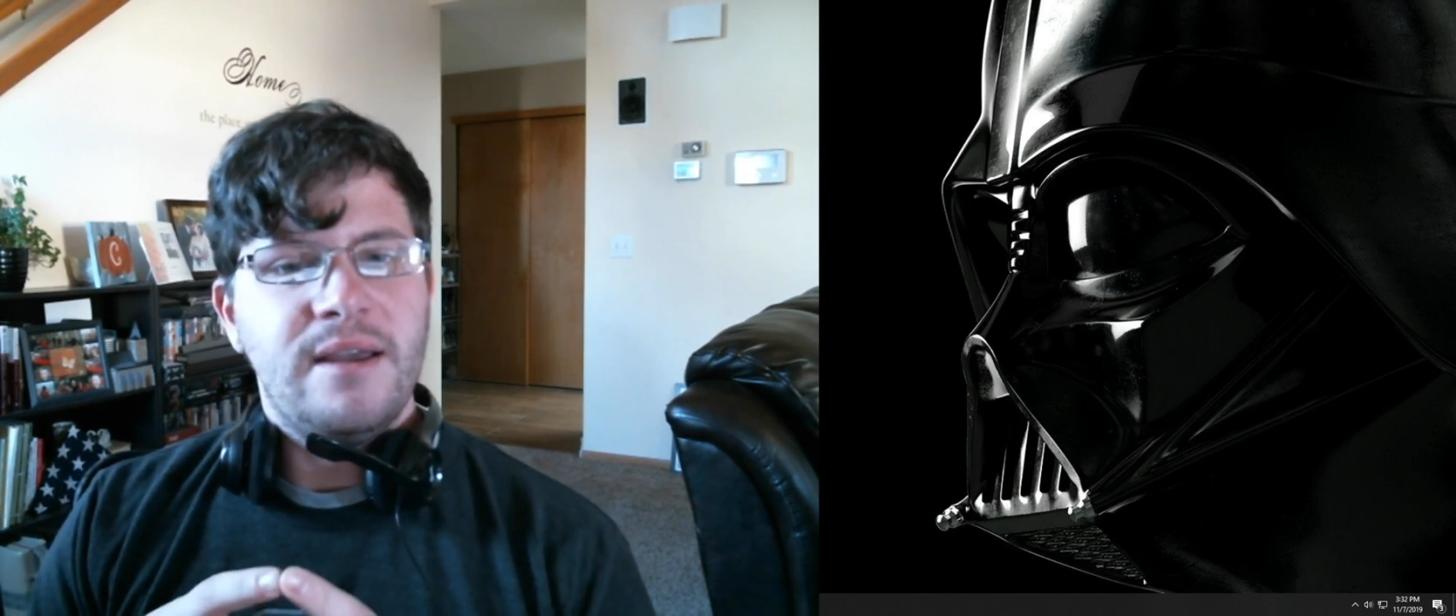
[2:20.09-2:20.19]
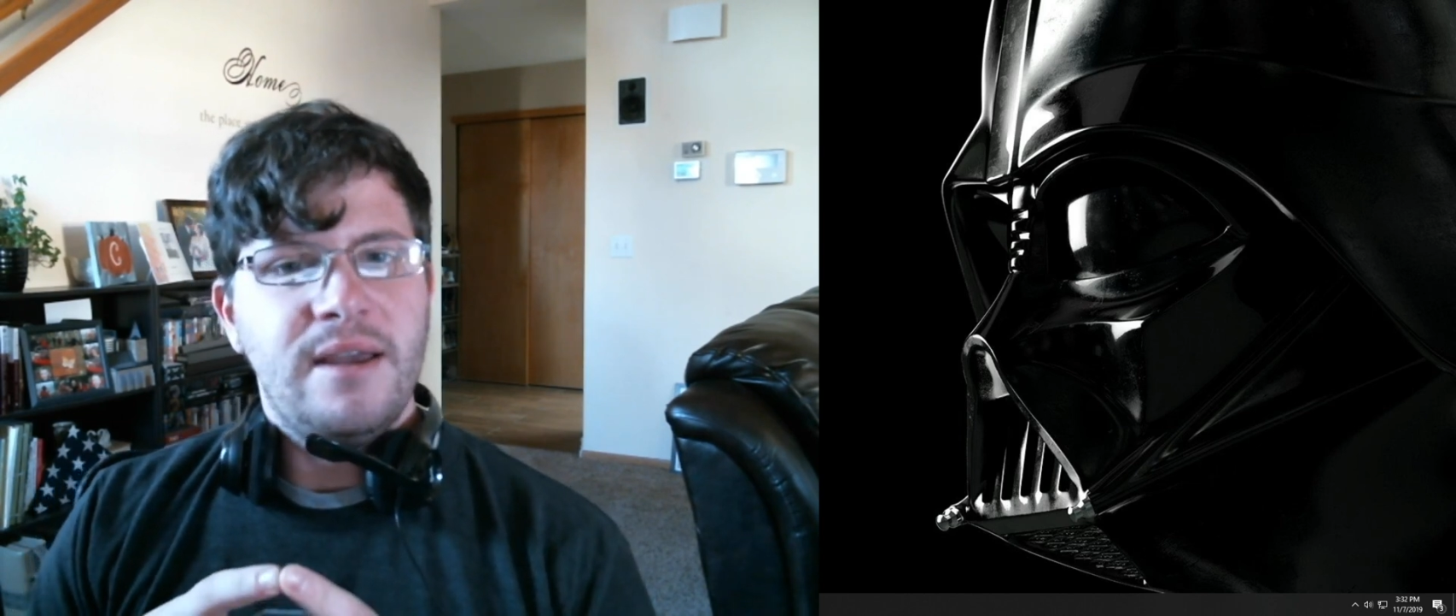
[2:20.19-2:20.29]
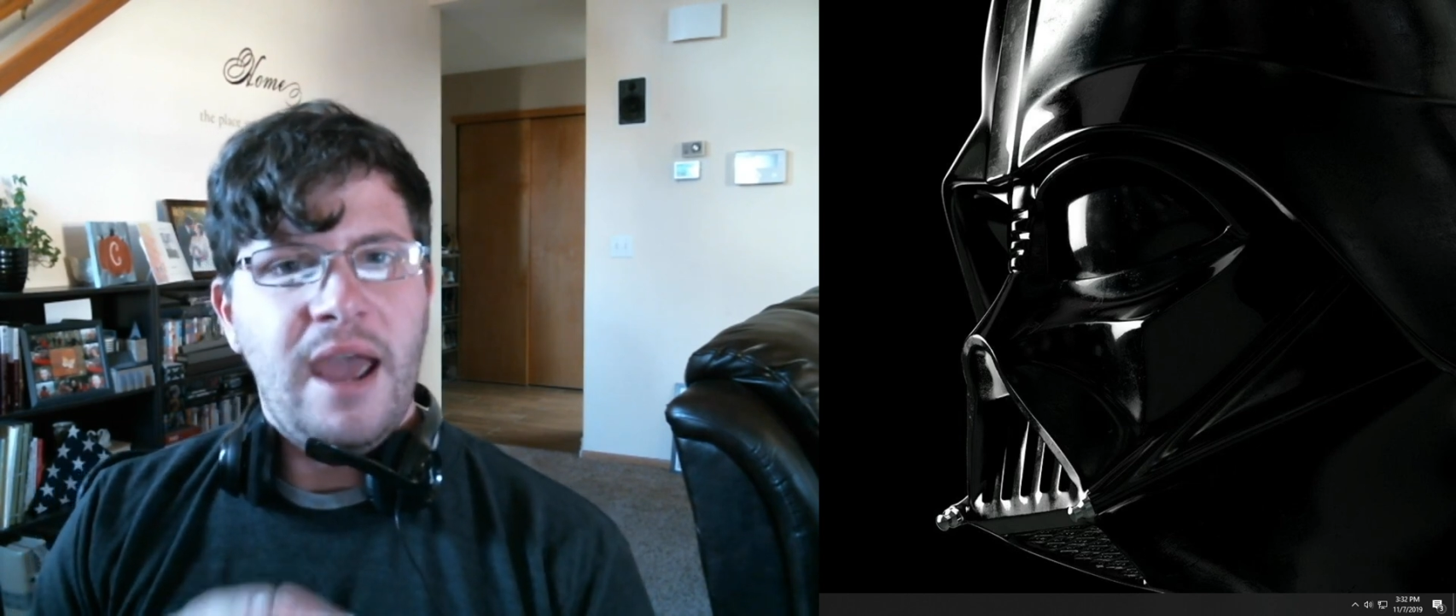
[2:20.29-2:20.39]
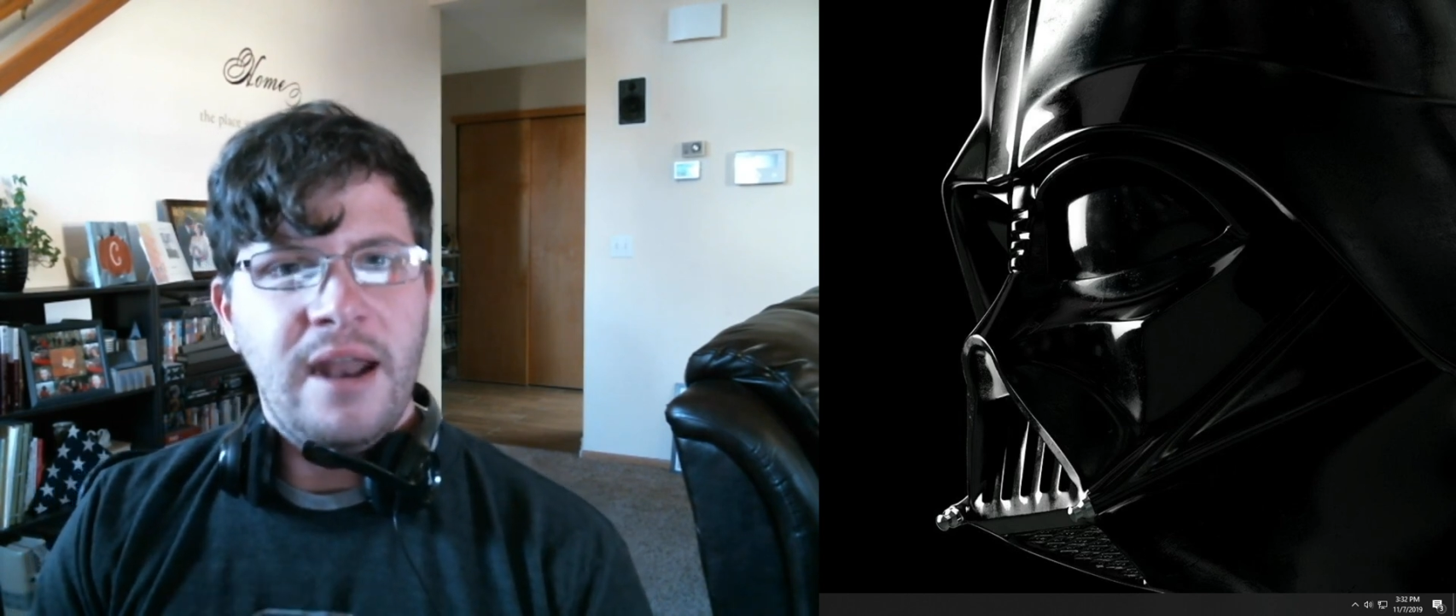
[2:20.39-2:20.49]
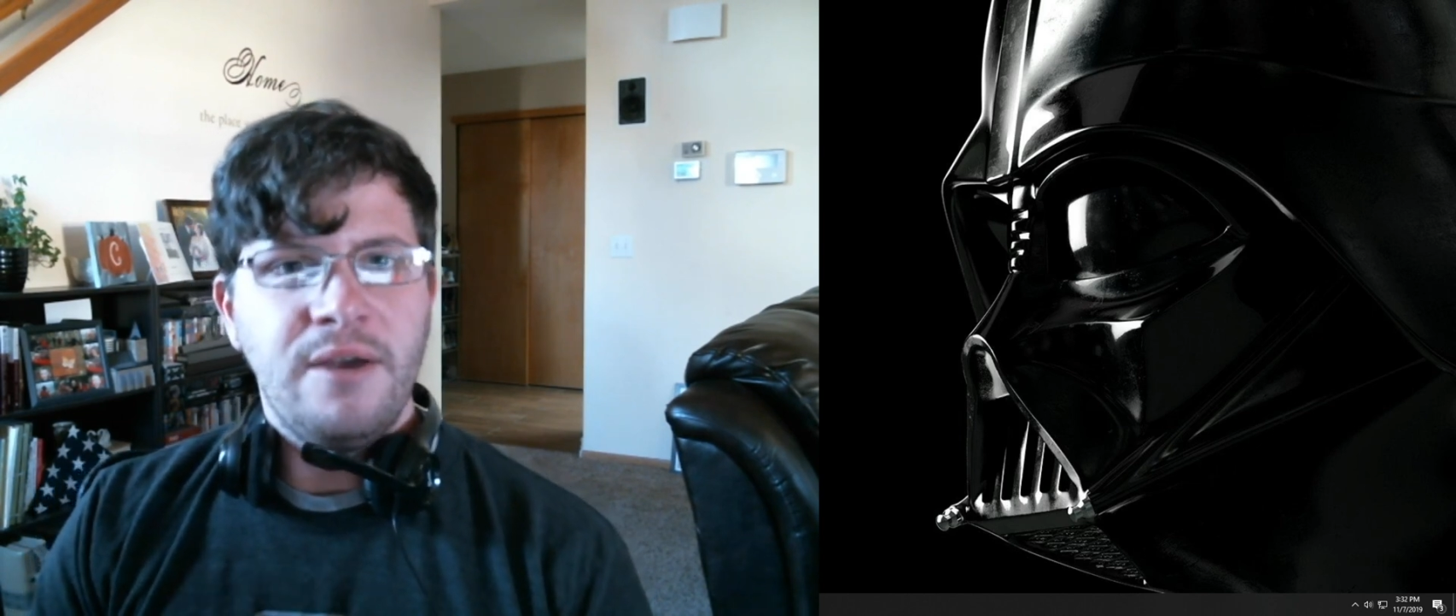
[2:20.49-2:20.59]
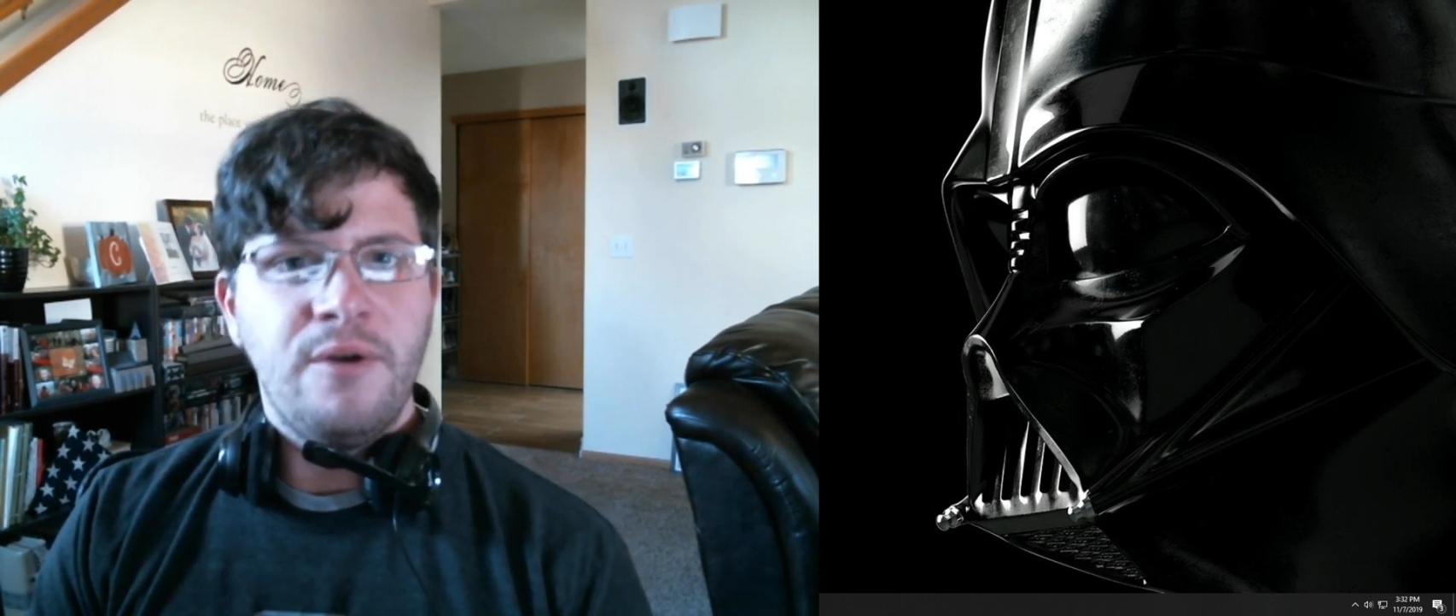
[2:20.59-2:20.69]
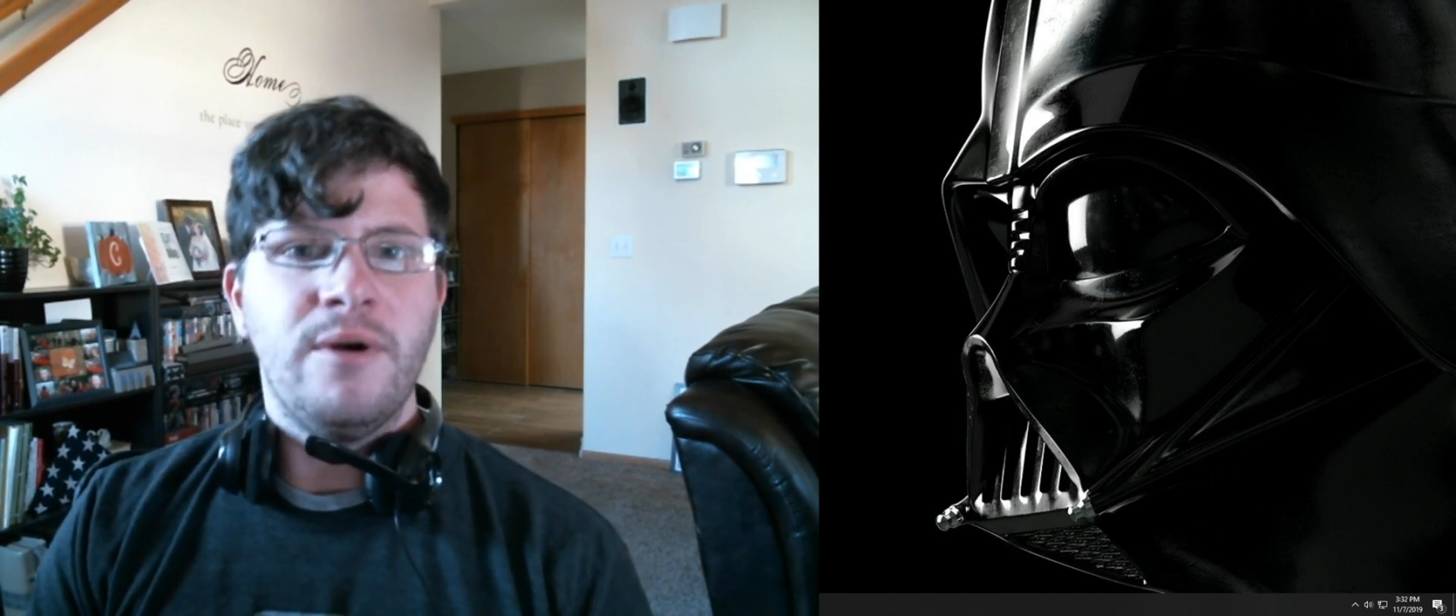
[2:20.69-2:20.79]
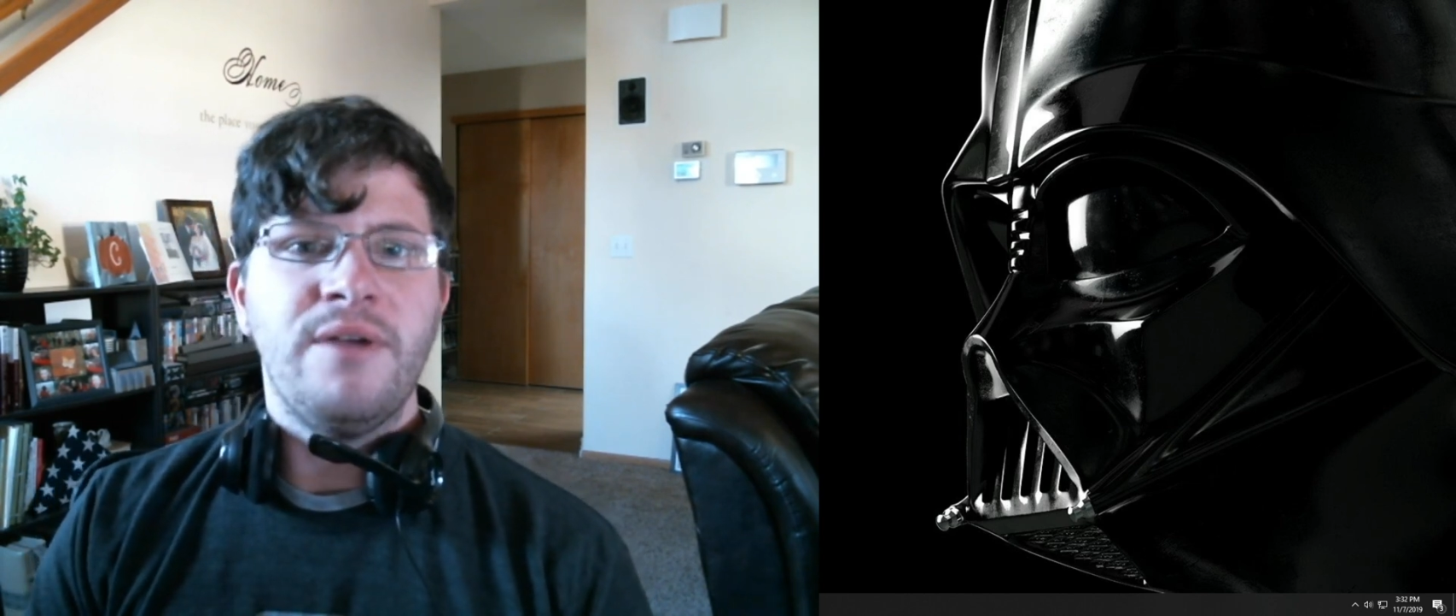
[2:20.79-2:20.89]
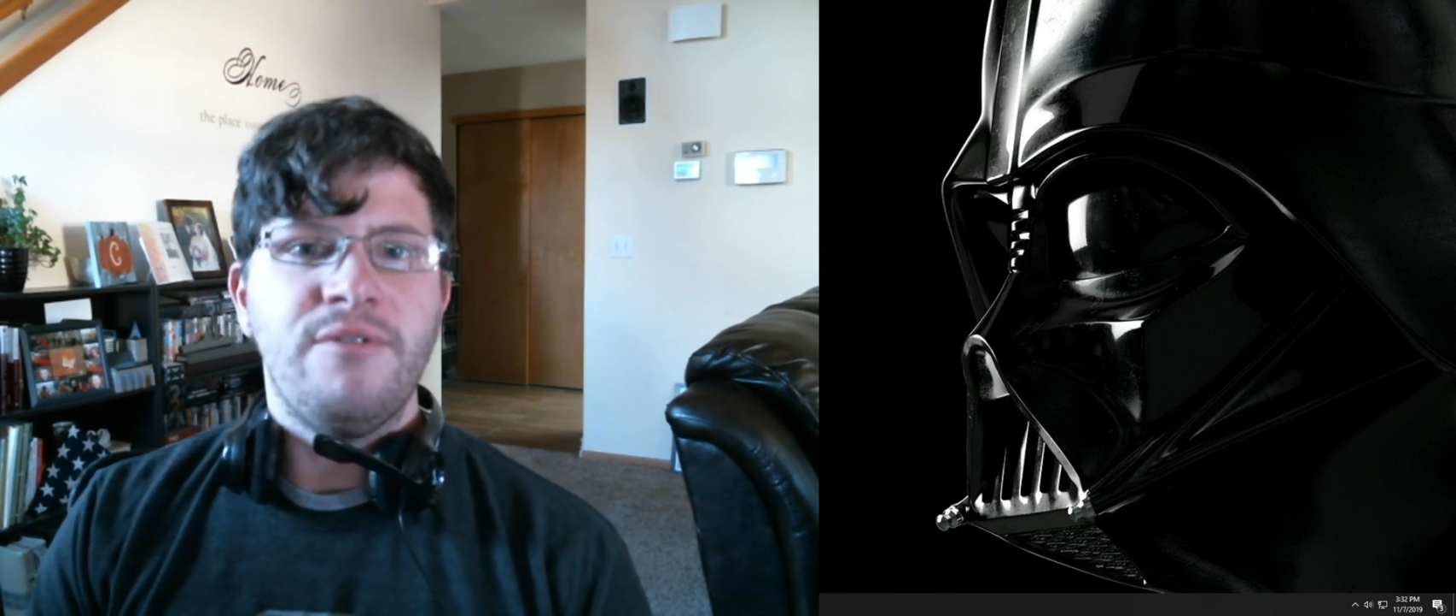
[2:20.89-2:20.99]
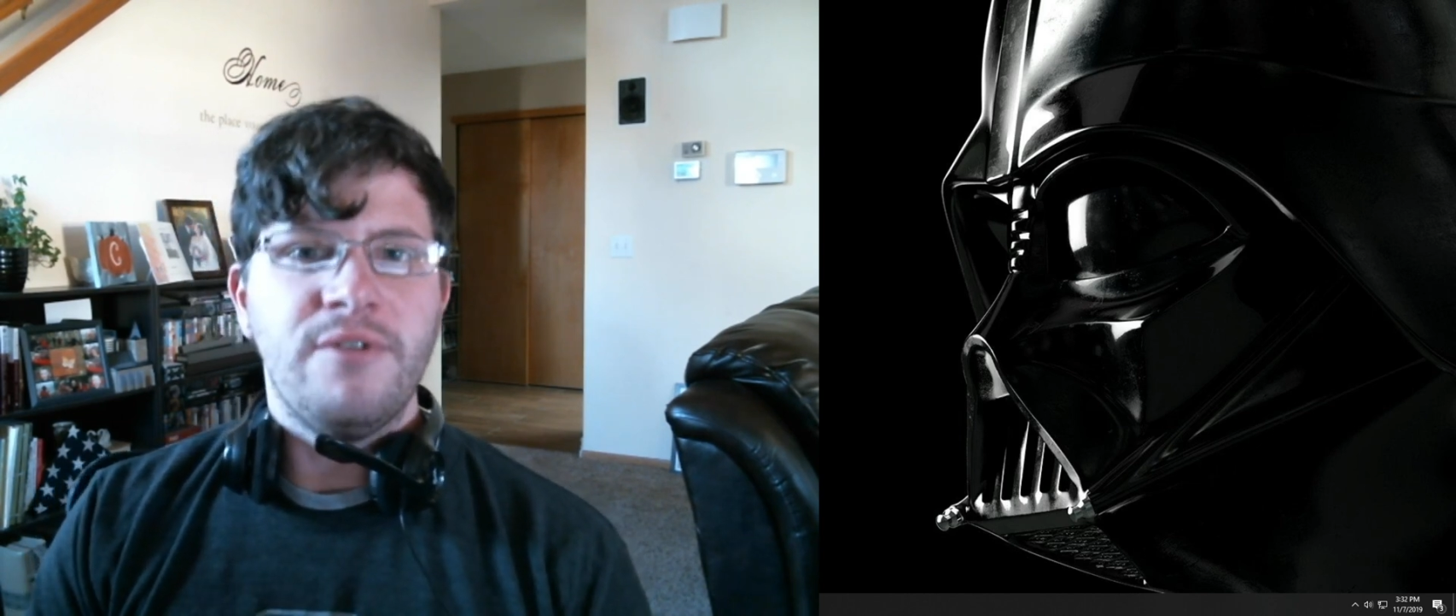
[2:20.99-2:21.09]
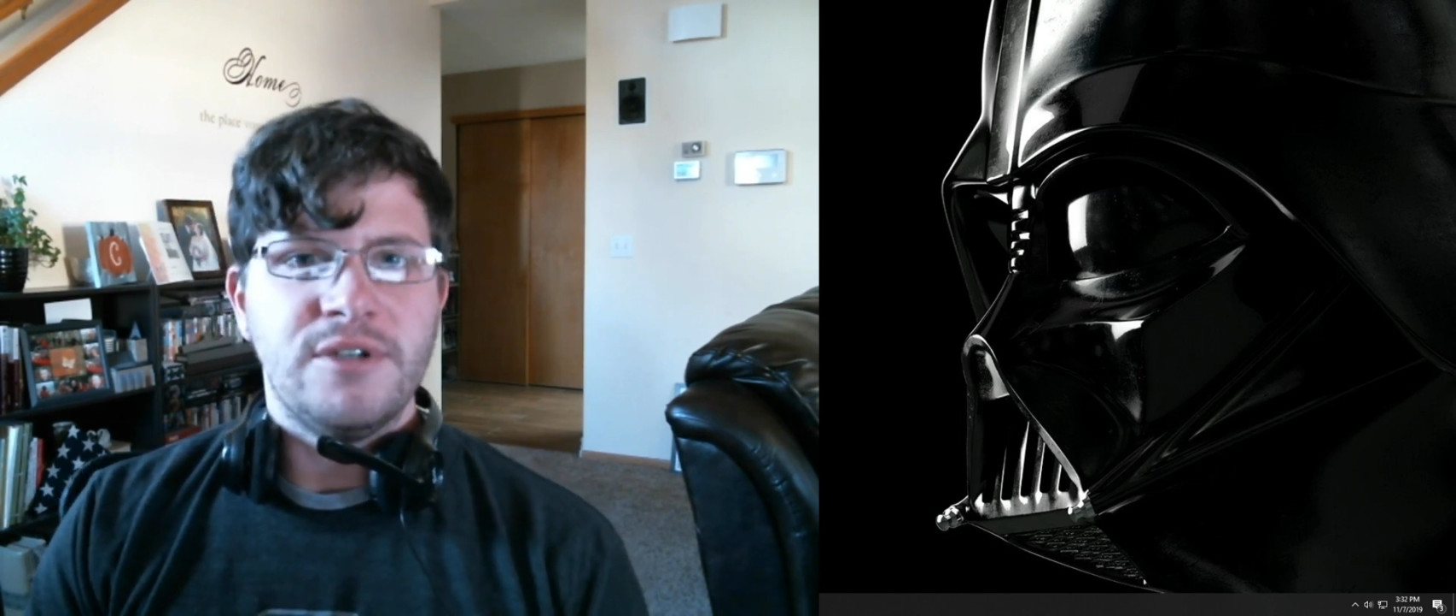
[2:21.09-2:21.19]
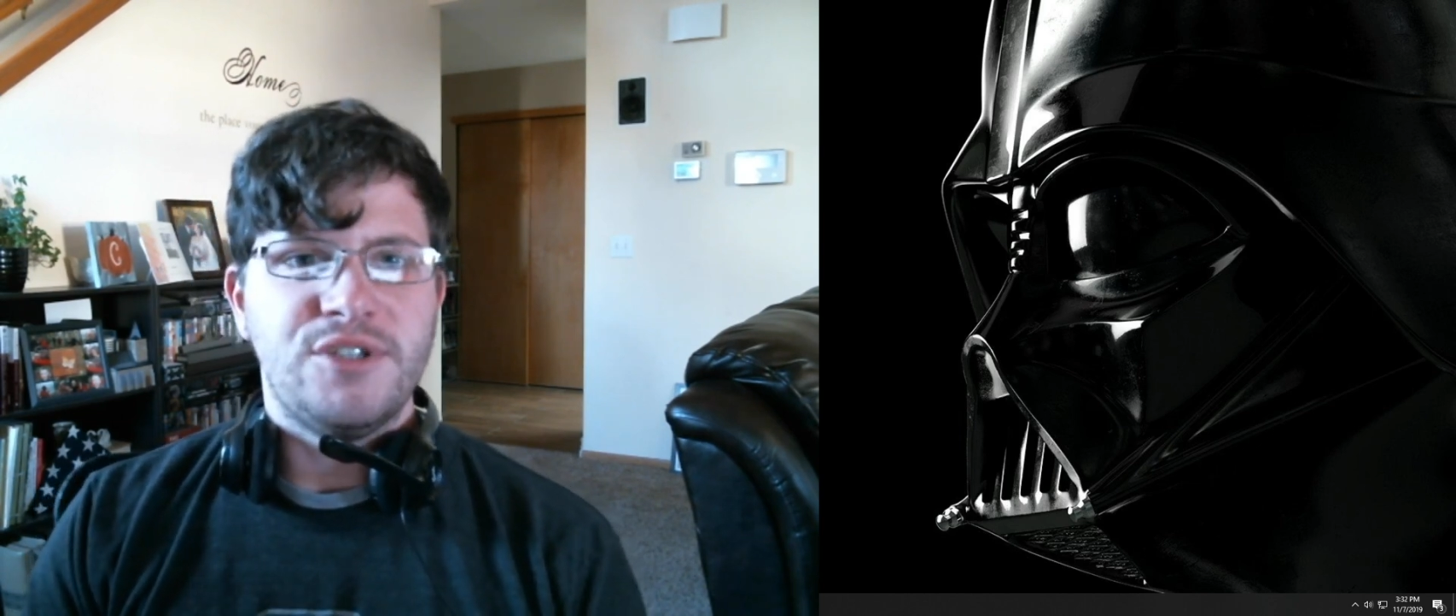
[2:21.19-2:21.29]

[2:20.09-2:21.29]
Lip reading: category for a